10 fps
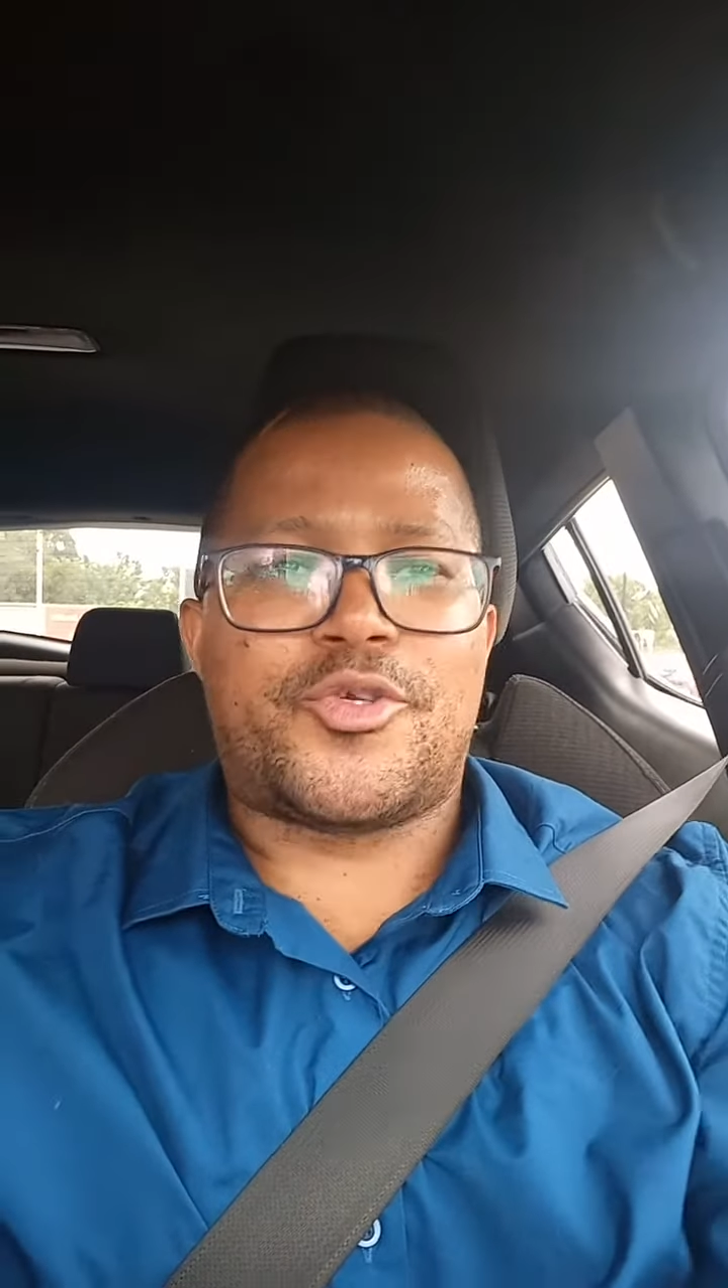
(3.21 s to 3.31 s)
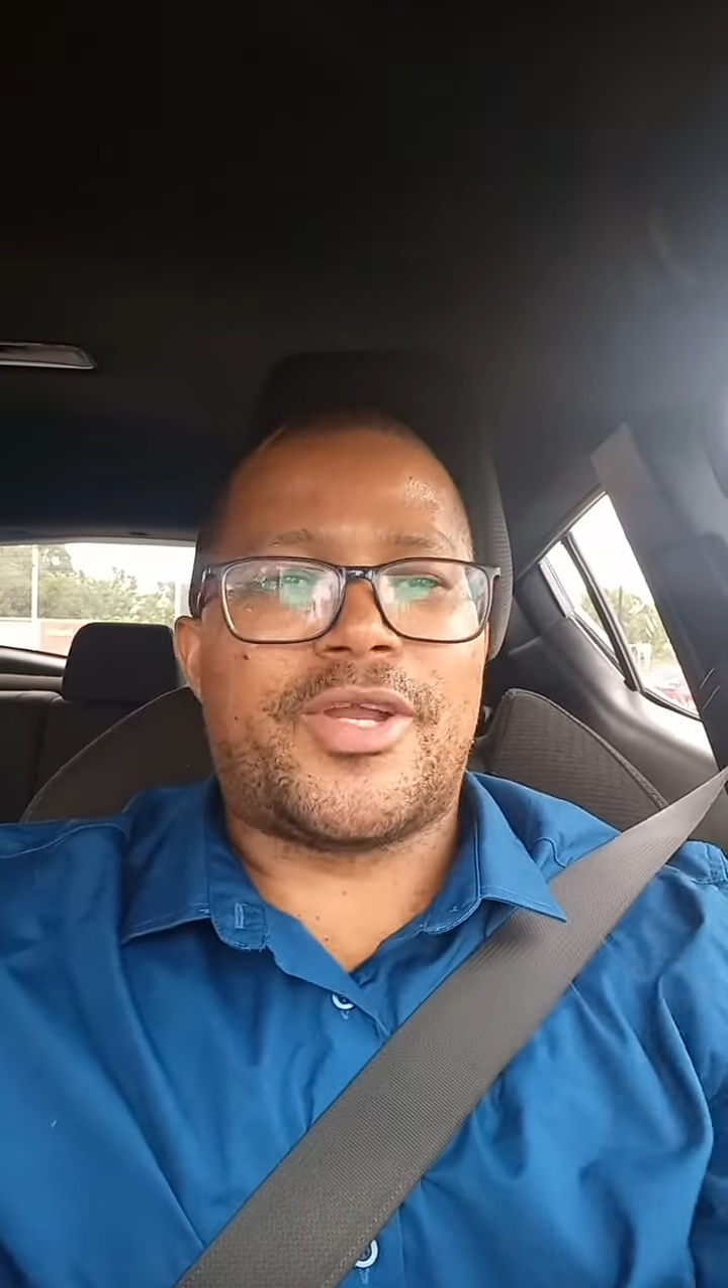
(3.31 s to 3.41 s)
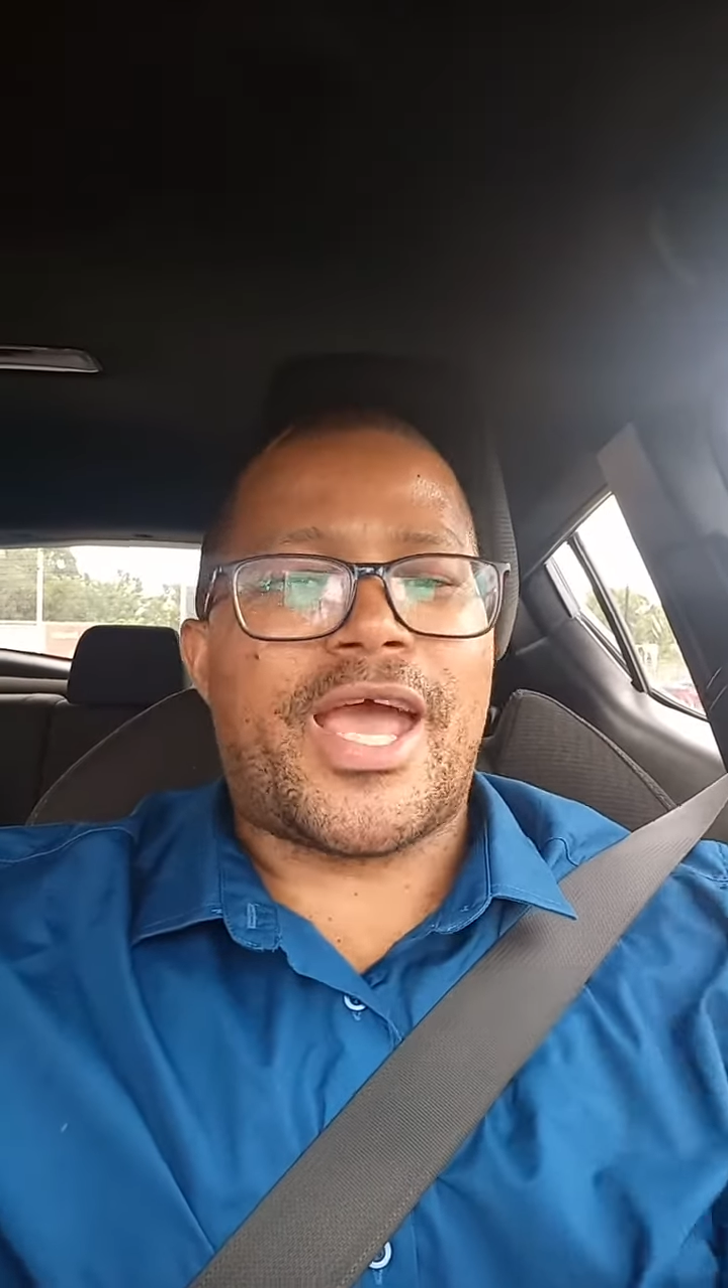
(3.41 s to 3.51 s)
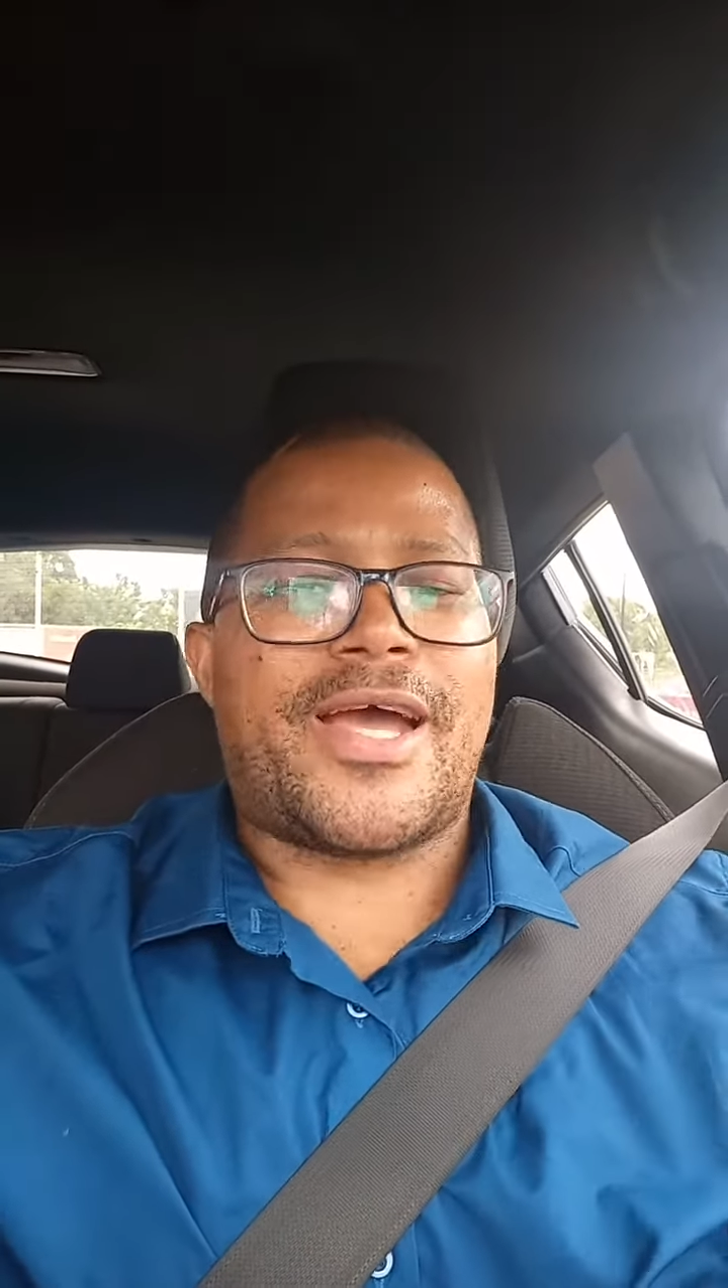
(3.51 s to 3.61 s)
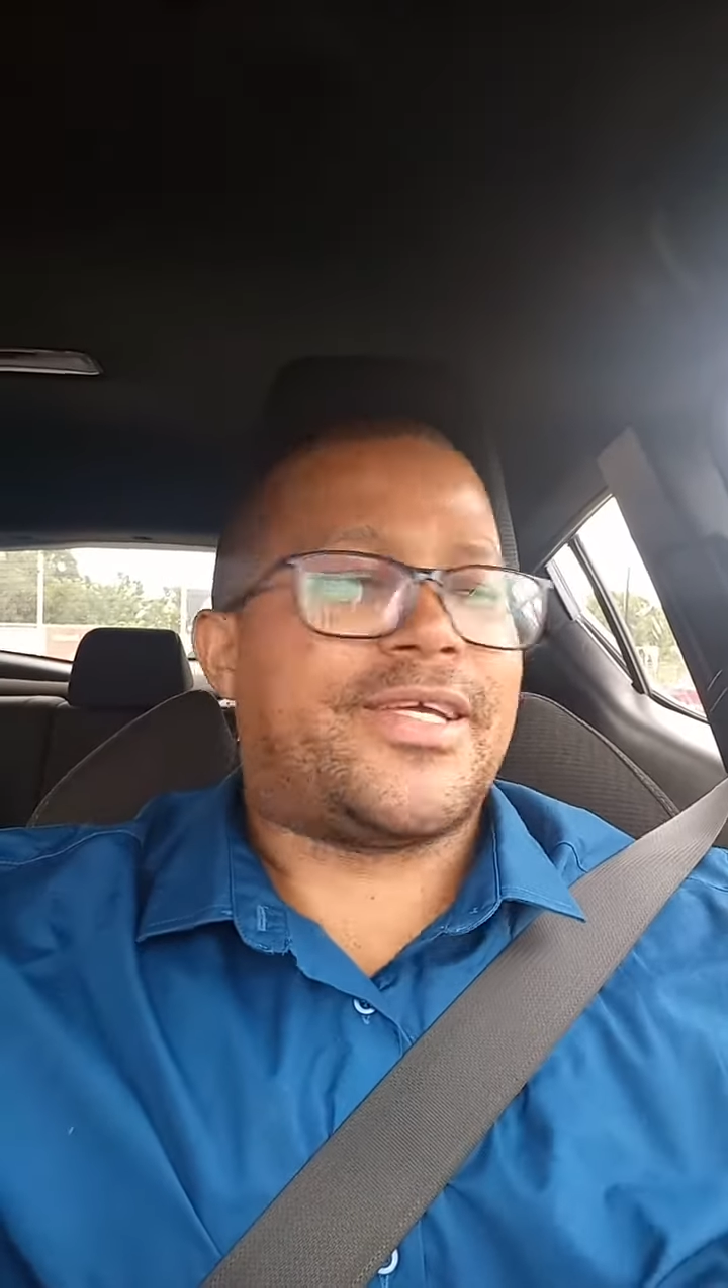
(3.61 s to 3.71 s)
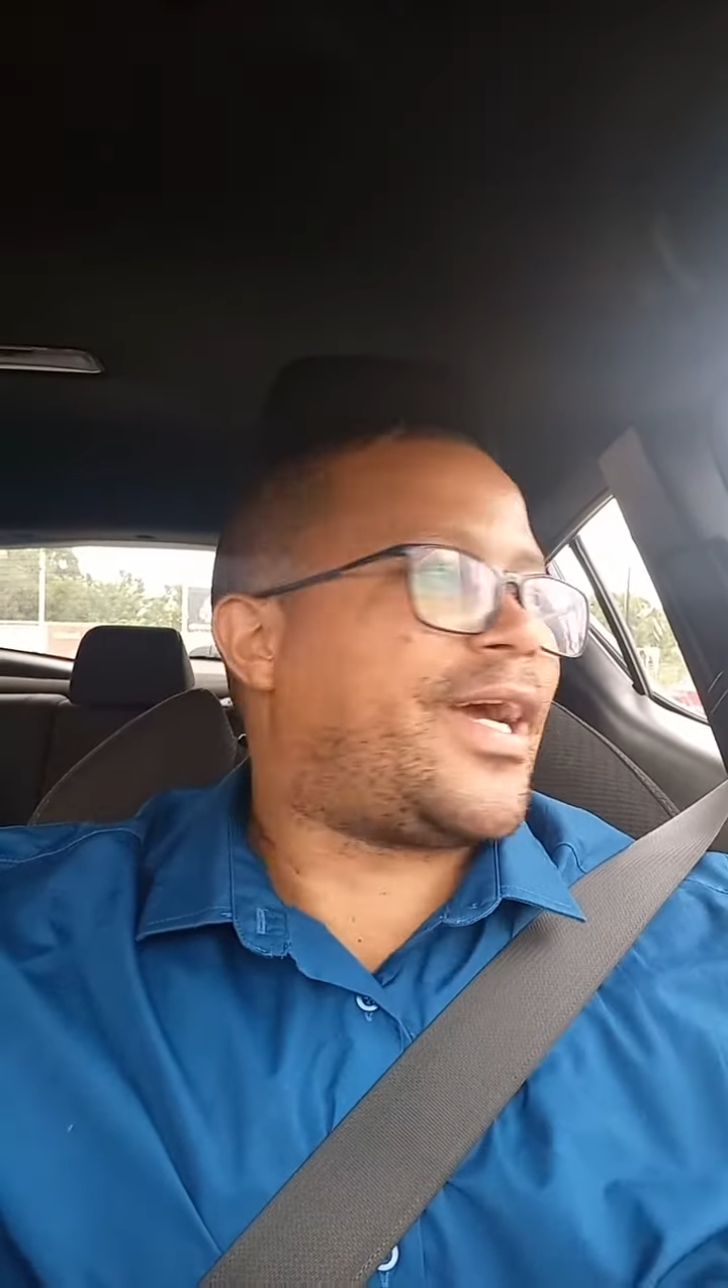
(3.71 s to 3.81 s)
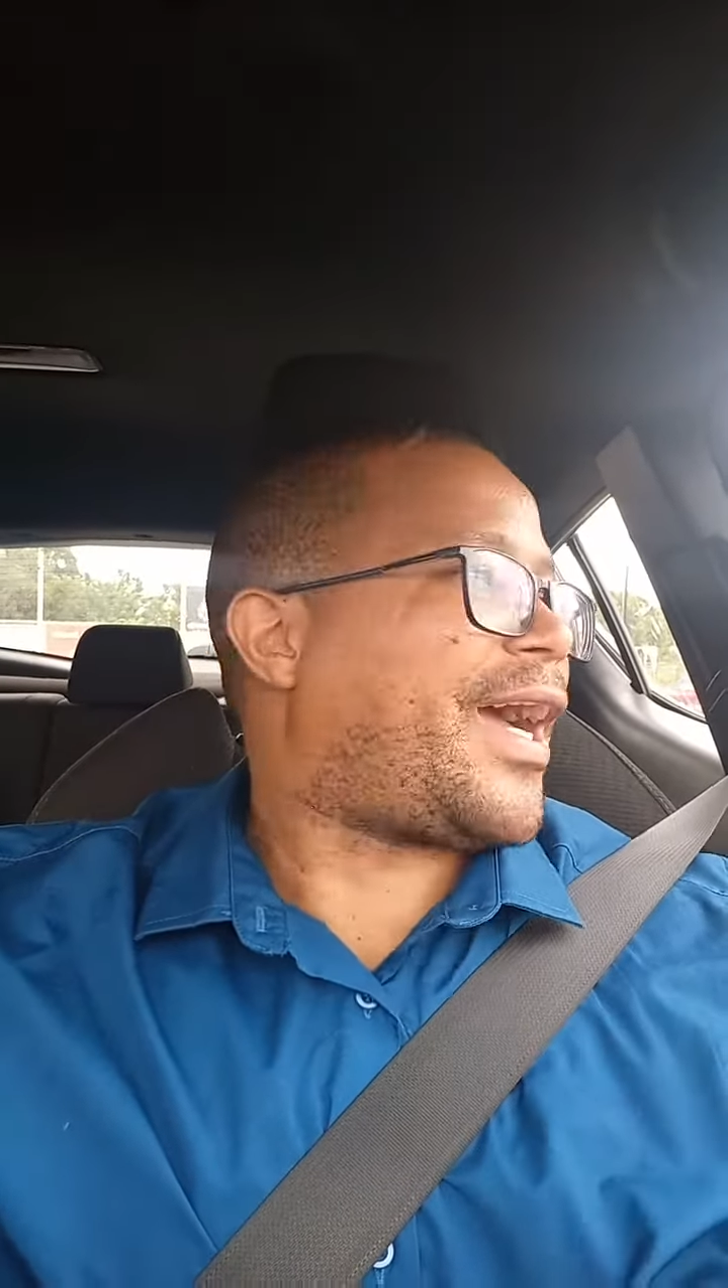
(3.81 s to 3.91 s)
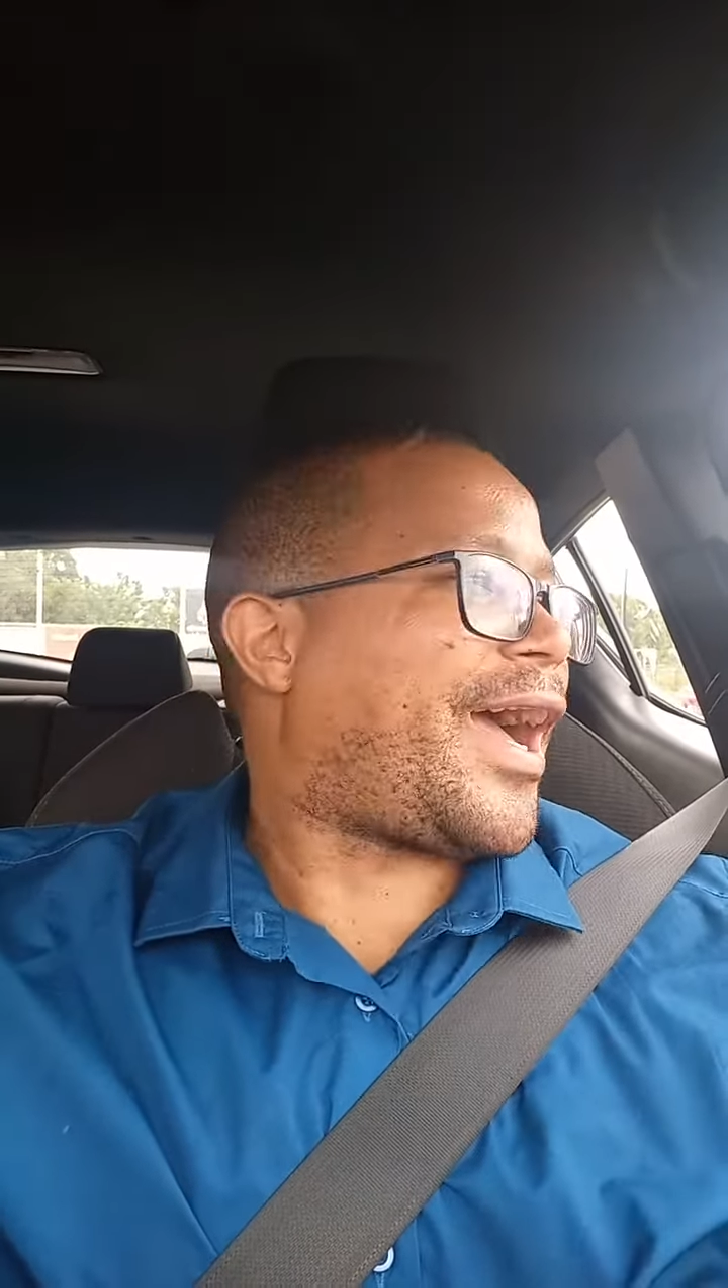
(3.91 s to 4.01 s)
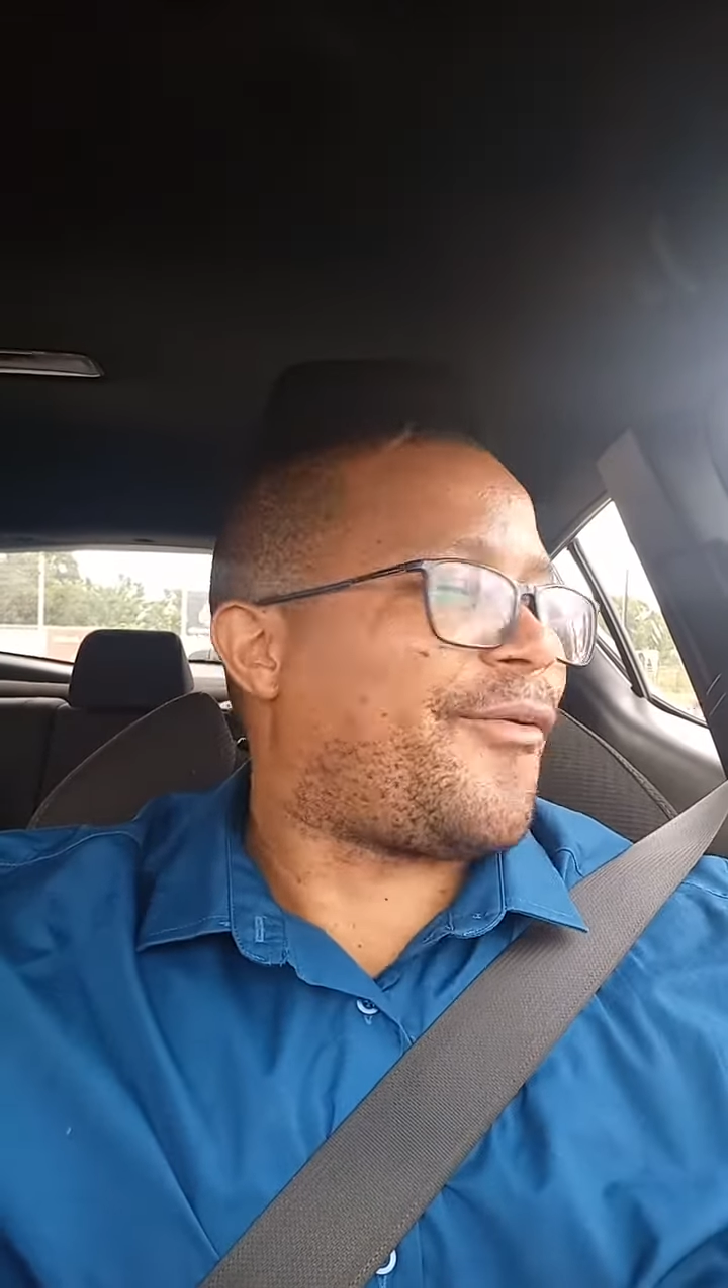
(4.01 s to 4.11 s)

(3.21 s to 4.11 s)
today I,